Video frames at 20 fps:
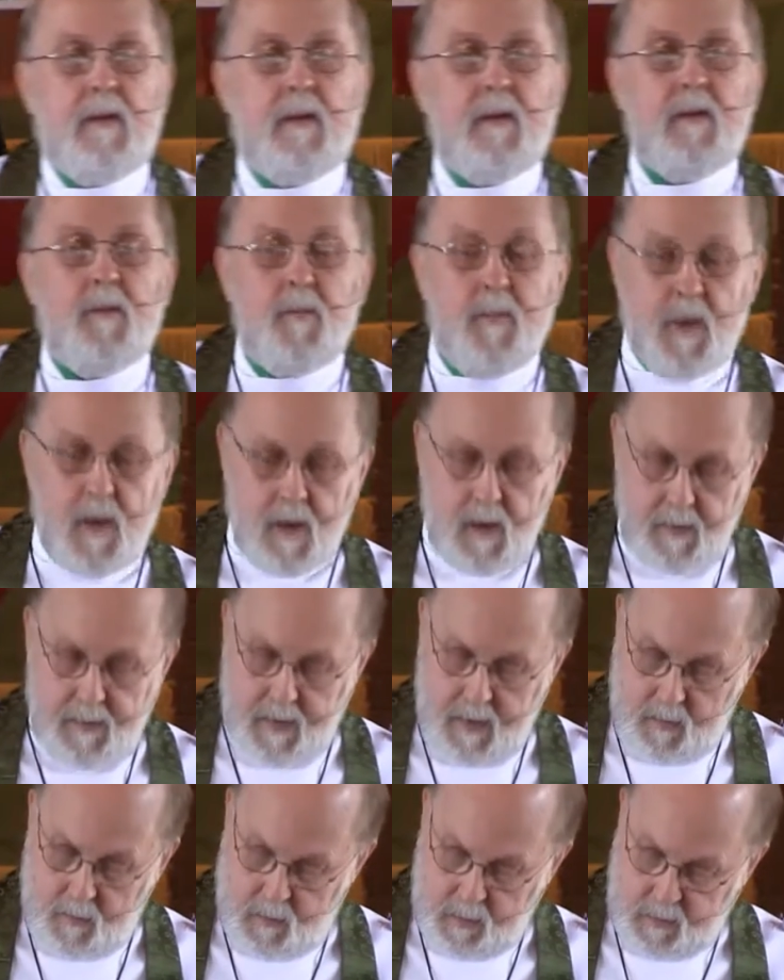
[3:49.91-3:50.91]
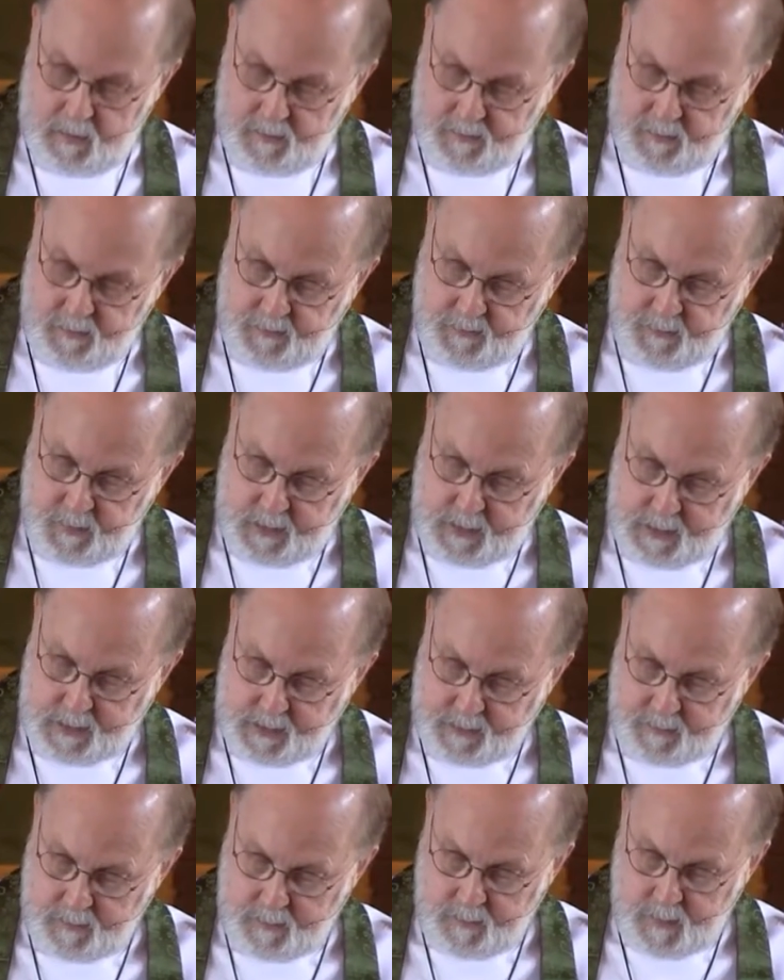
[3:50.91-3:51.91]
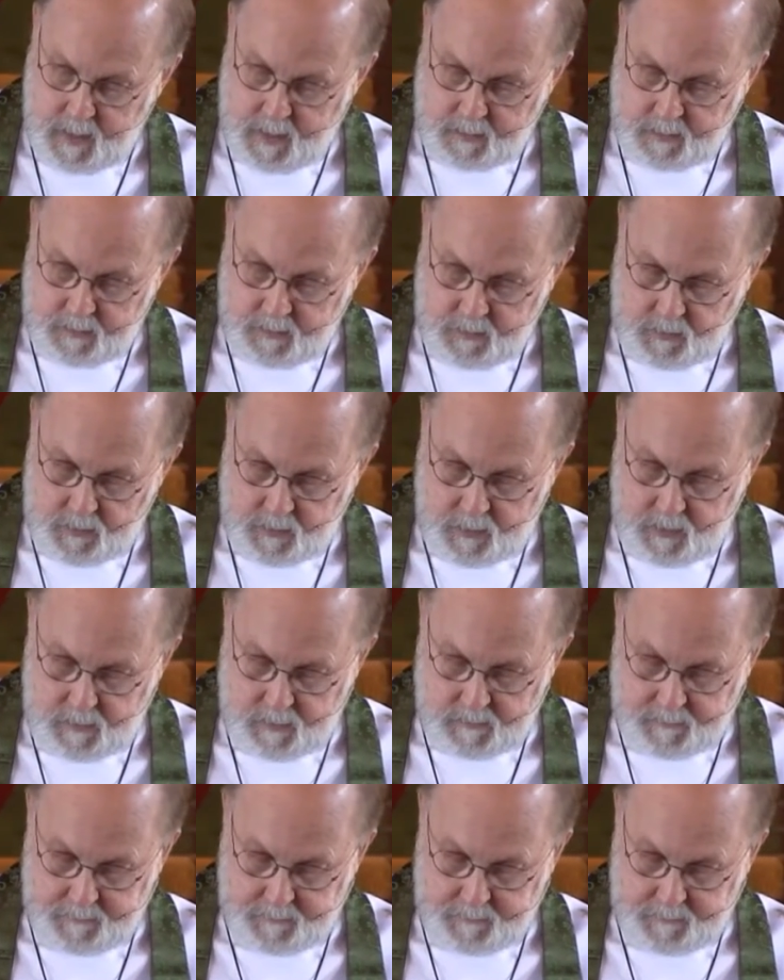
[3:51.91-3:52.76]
to borrow that wonderful phrase from Martin Luther.